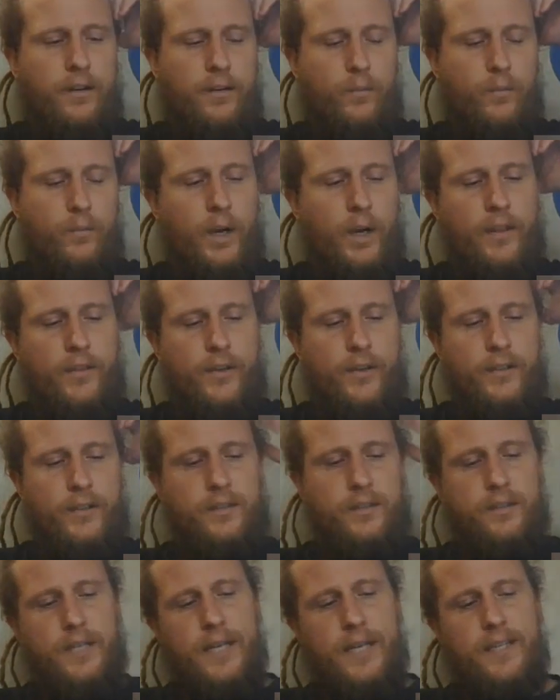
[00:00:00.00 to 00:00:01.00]
on what
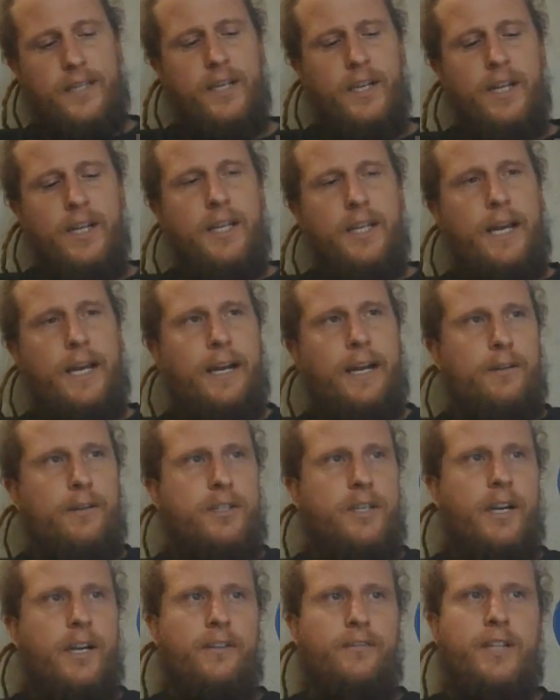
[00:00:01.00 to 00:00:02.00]
other tests. Like, I
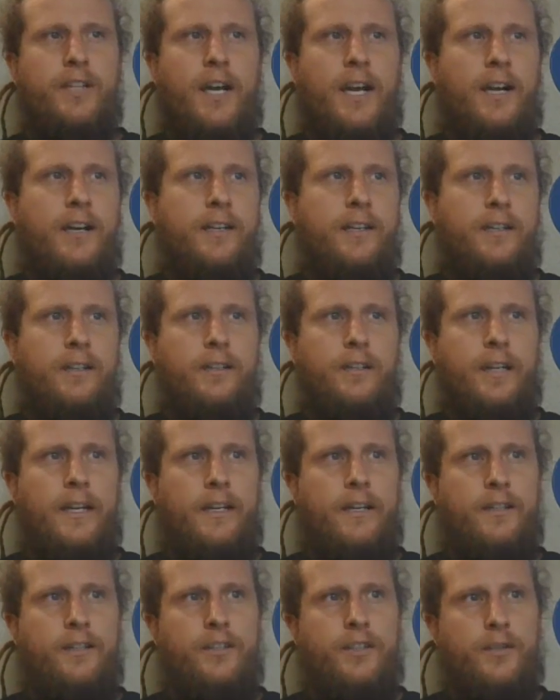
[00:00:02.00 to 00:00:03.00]
was kind of tired
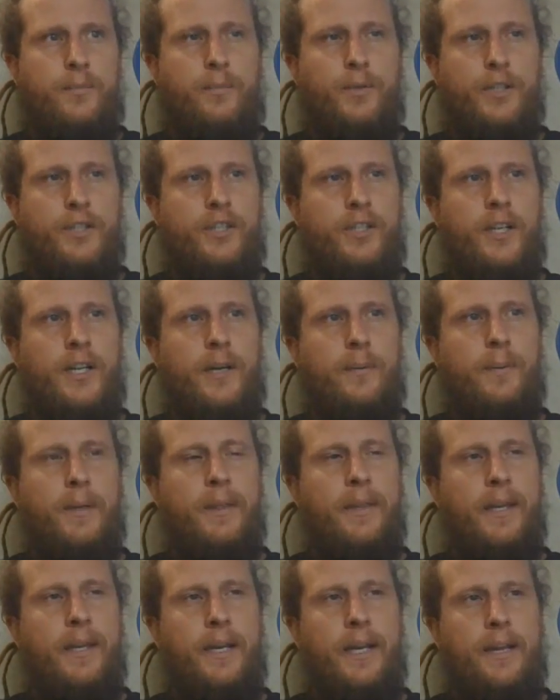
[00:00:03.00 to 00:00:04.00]
and just pushed it up,
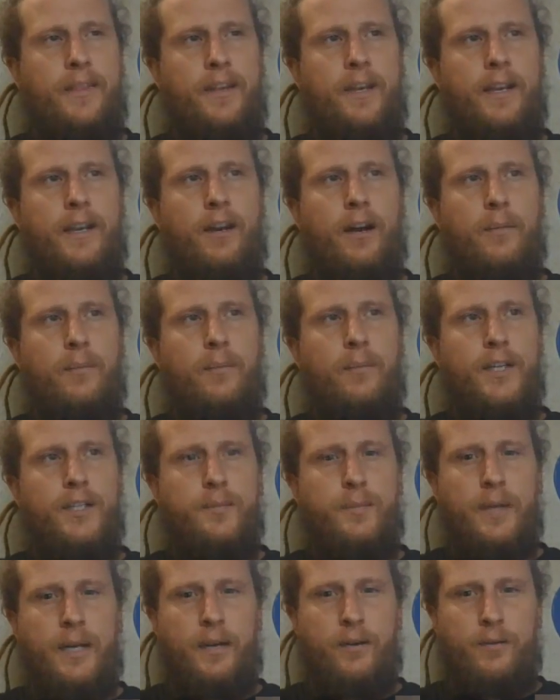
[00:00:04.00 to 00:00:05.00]
and then I think it got
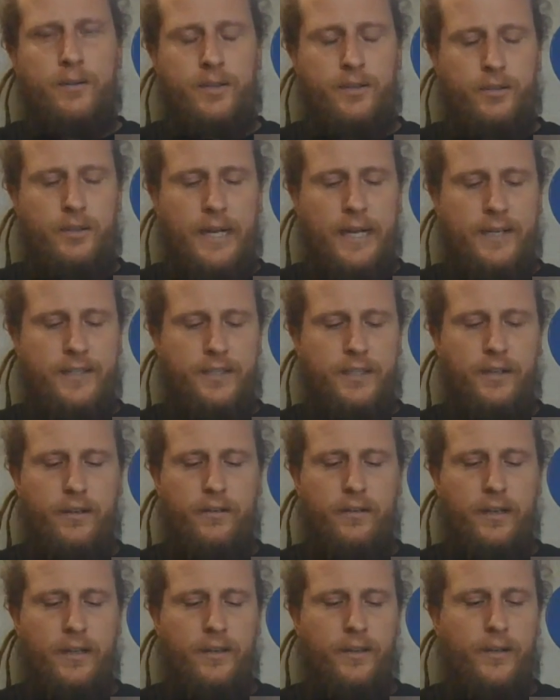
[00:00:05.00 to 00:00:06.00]
merged. But I was
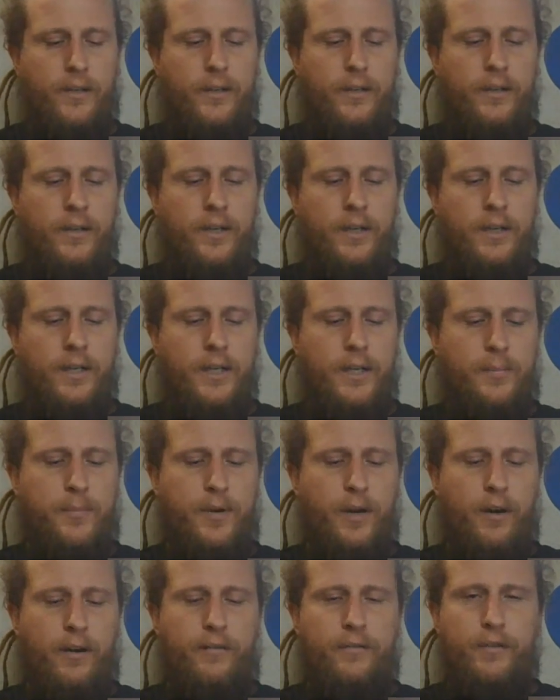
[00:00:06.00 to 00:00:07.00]
asking in the
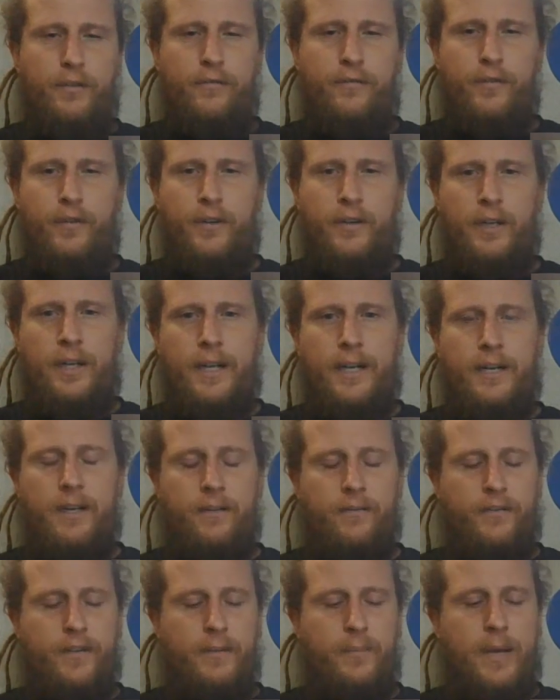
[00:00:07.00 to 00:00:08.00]
PR review for like
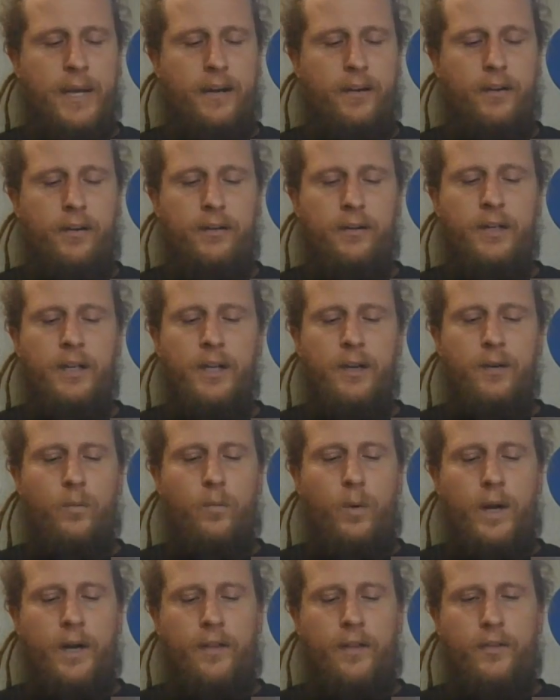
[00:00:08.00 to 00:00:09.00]
feedback on
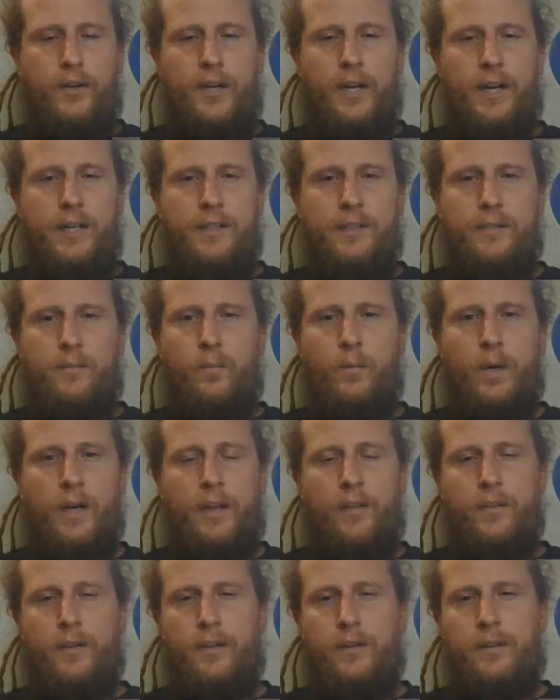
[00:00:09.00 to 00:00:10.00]
what
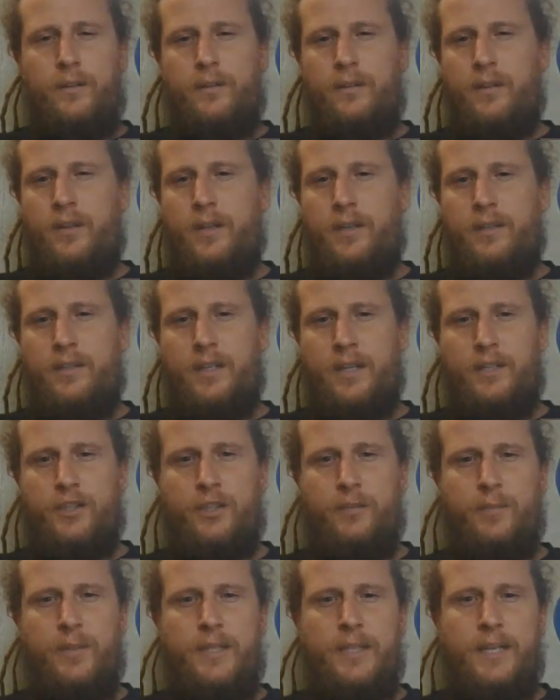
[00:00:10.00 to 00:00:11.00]
other things I
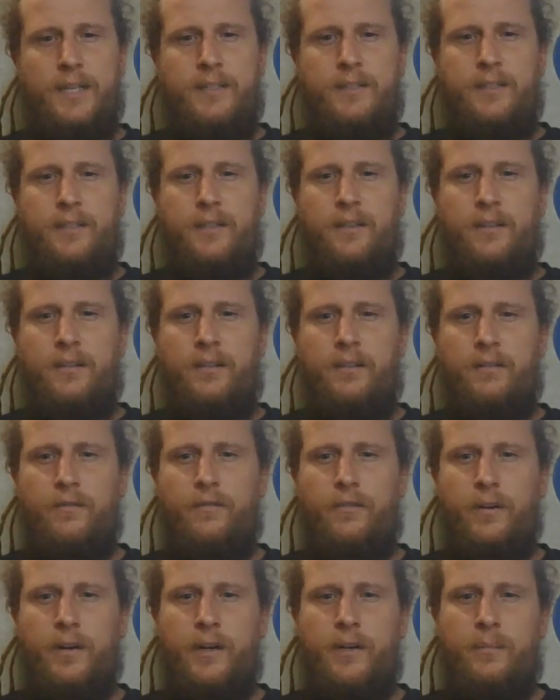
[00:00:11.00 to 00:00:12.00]
should be testing
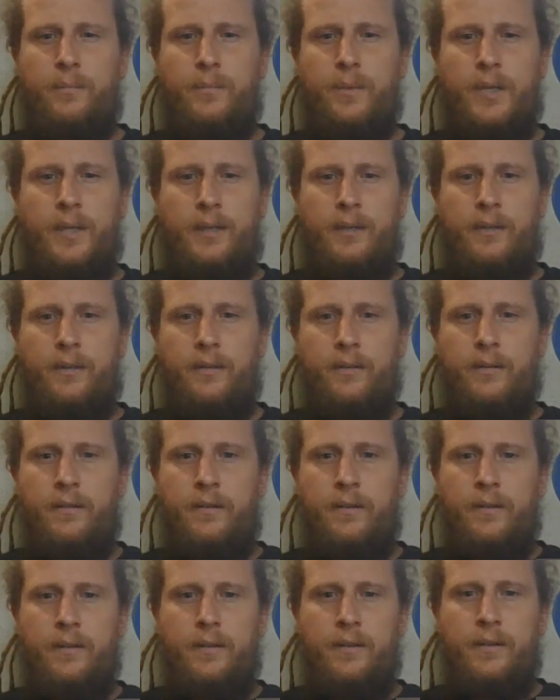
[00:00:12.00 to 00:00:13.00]
for. But
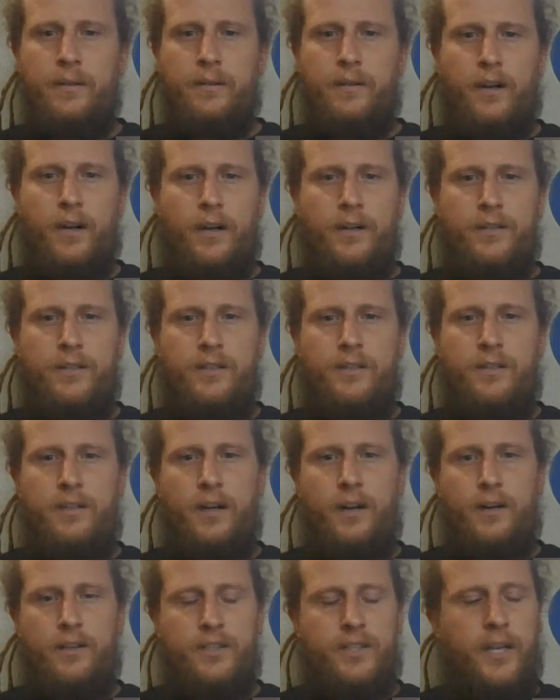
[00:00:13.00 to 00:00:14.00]
there
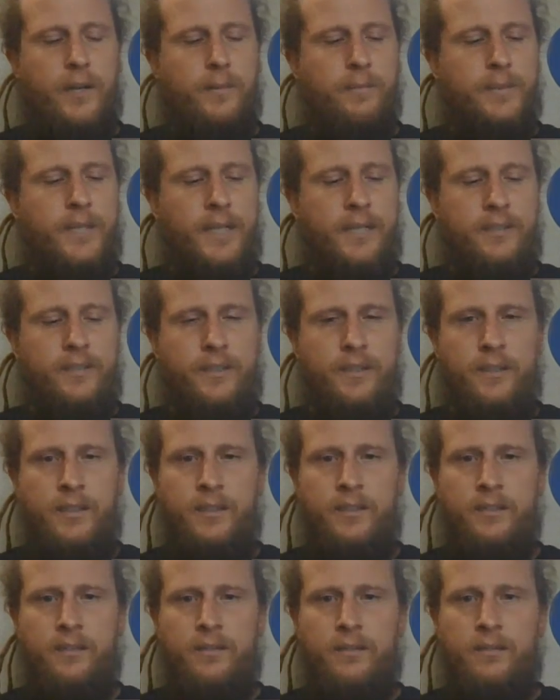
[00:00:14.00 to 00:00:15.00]
are some tests at
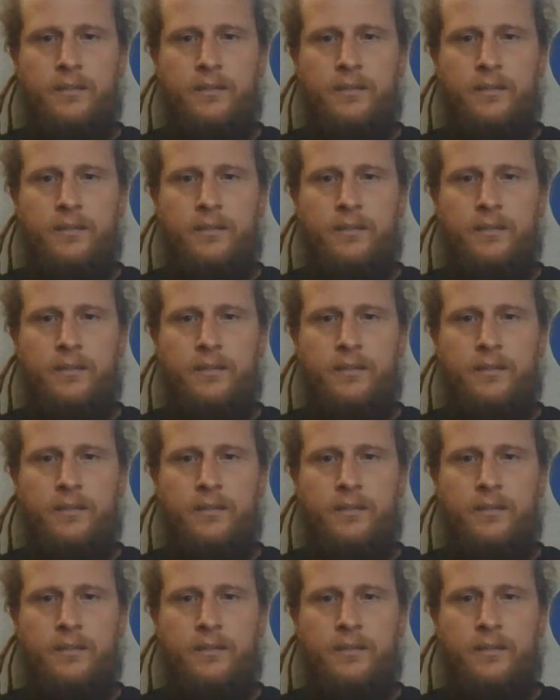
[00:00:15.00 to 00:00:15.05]
least.